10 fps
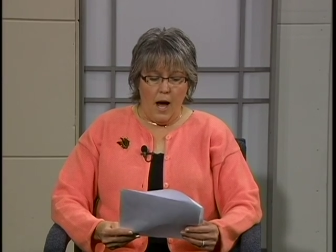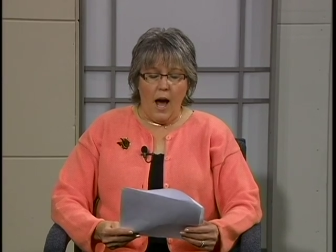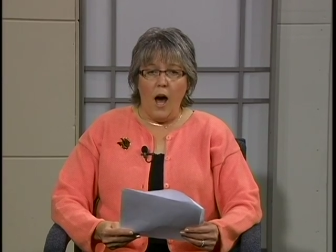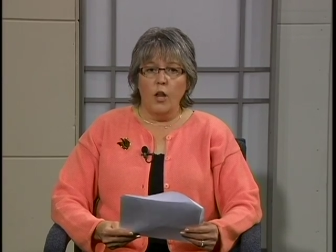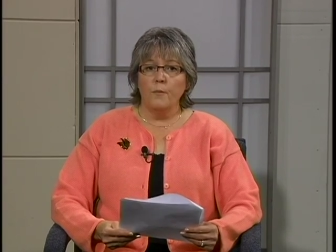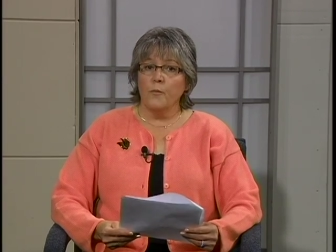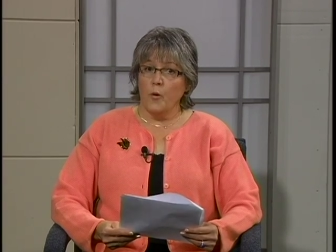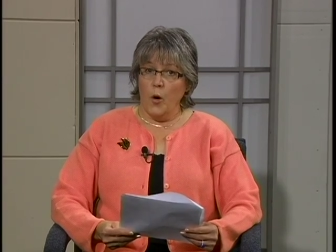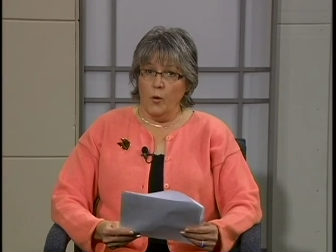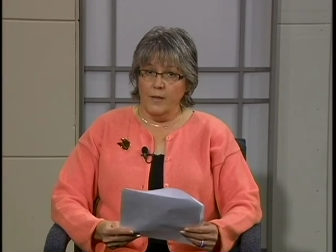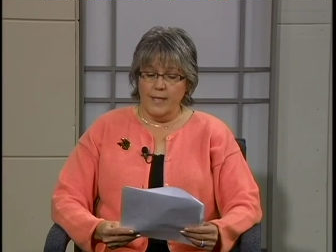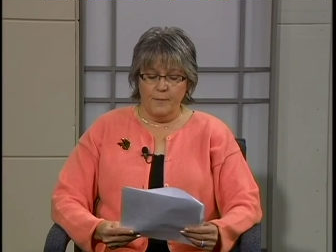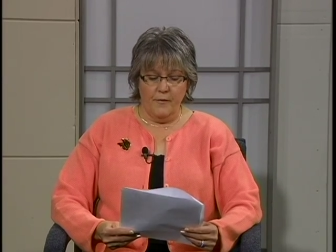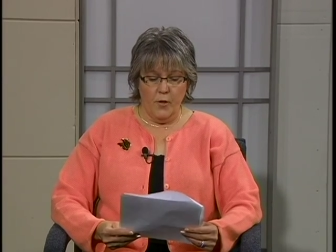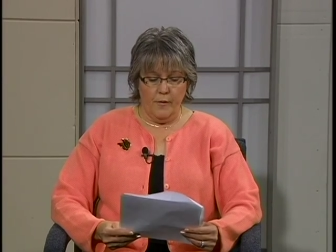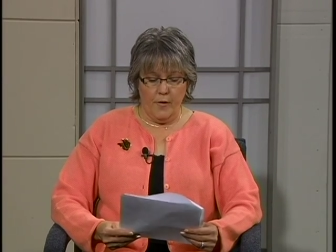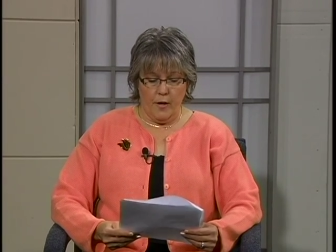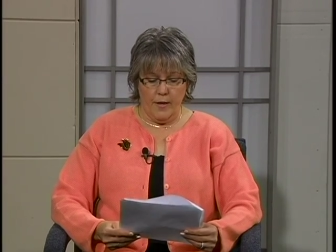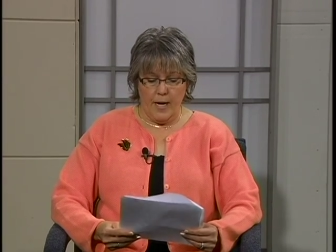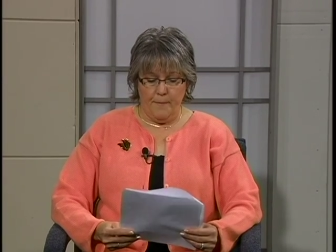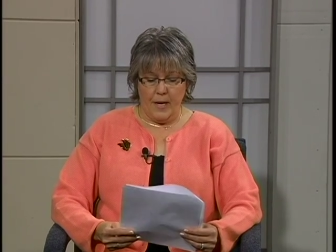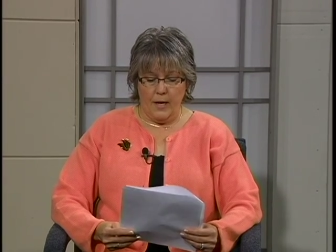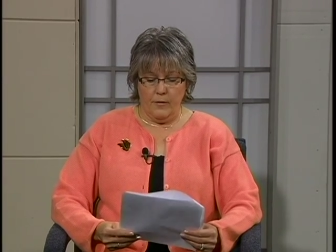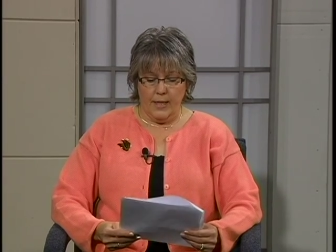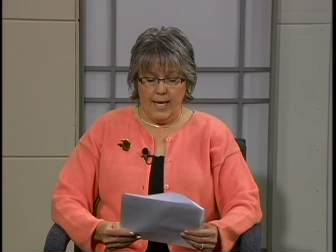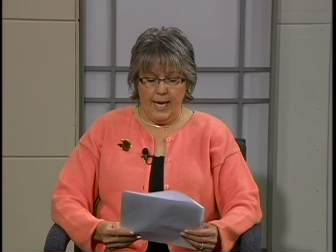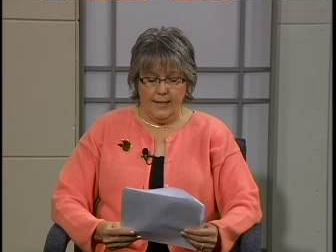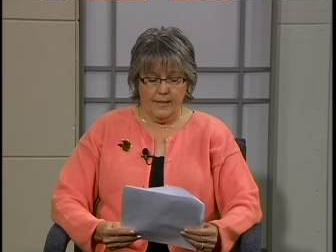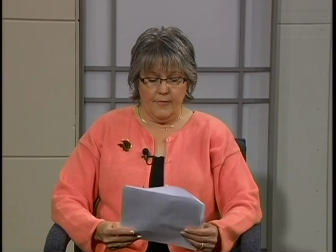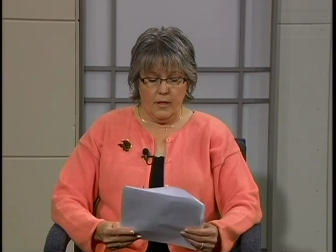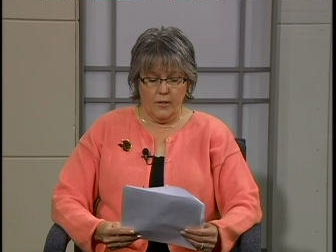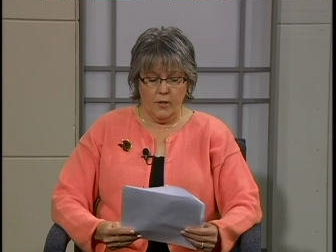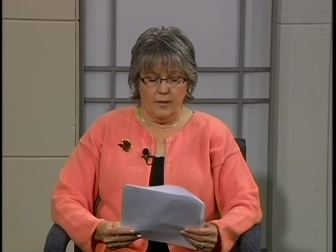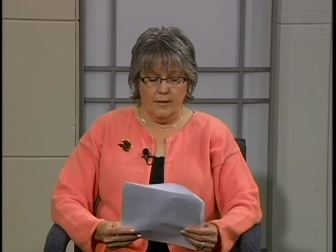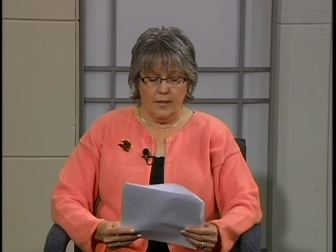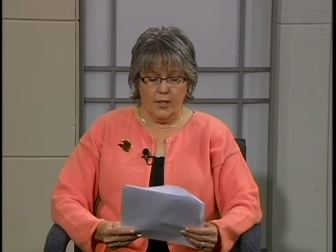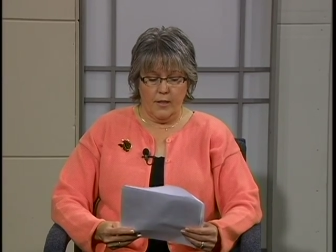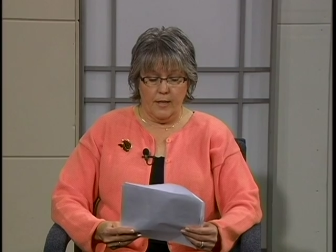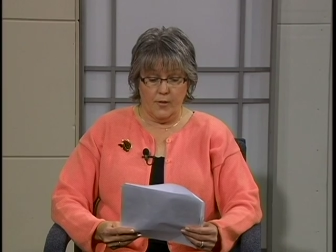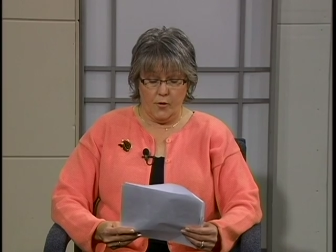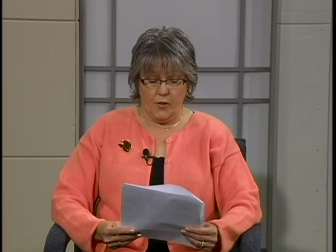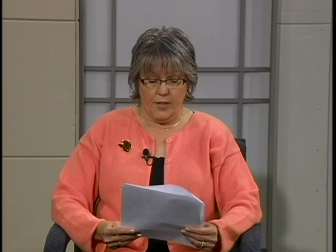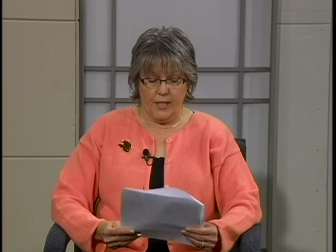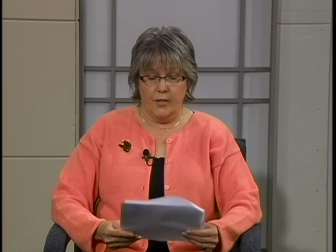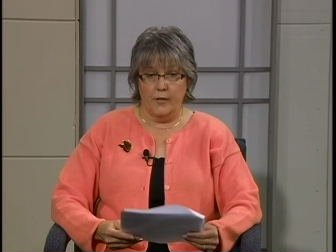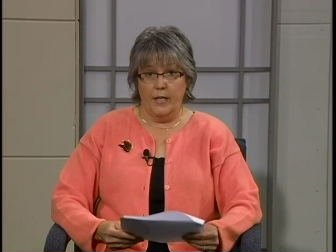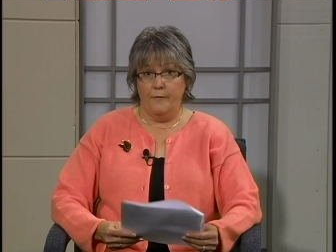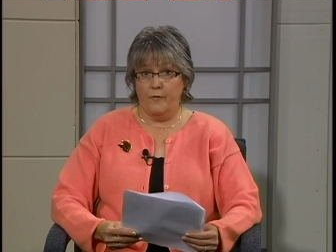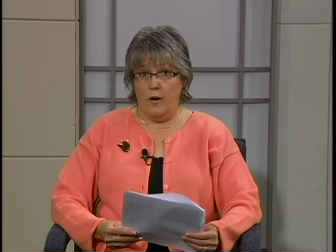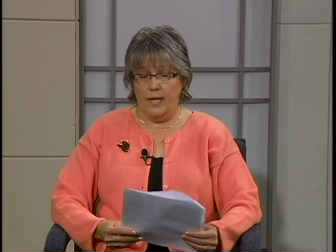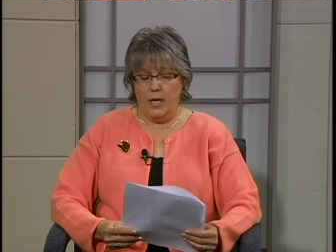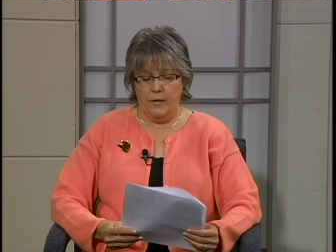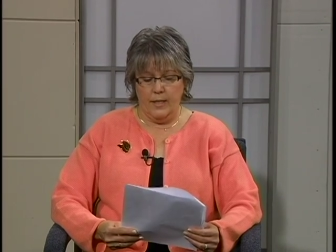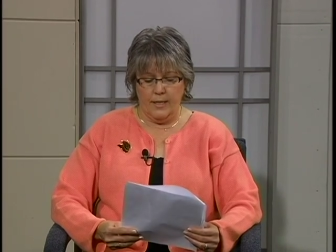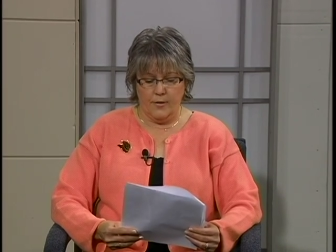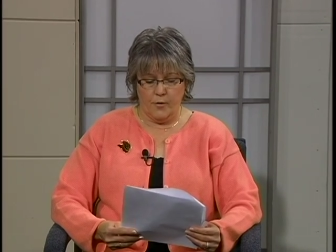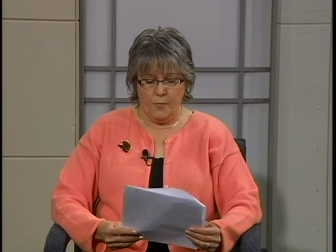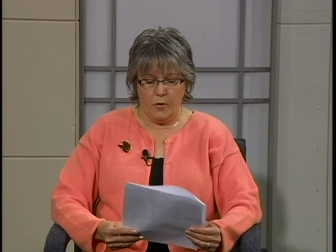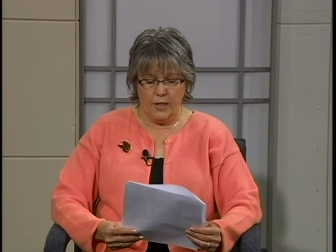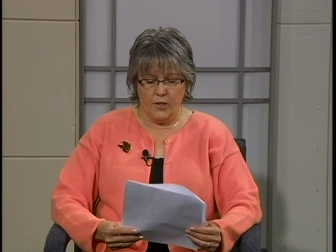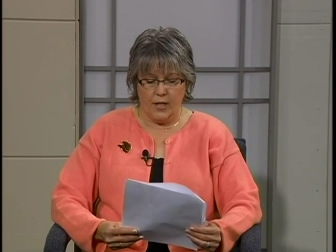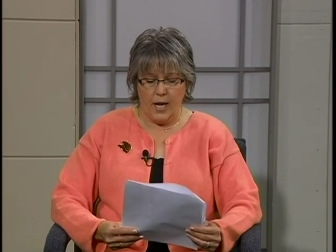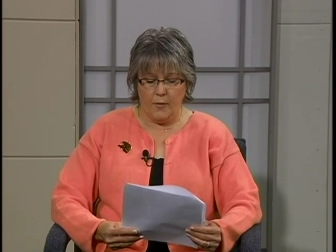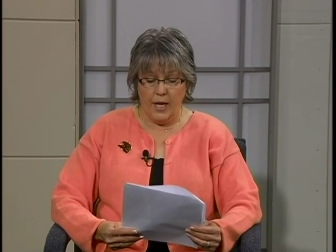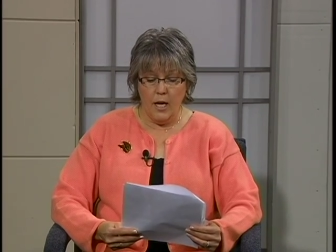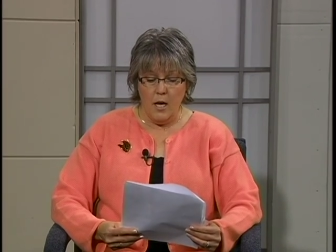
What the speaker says: Alm Road. Some of you have heard about the case of alleged Social Security fraud out in eastern Portage County,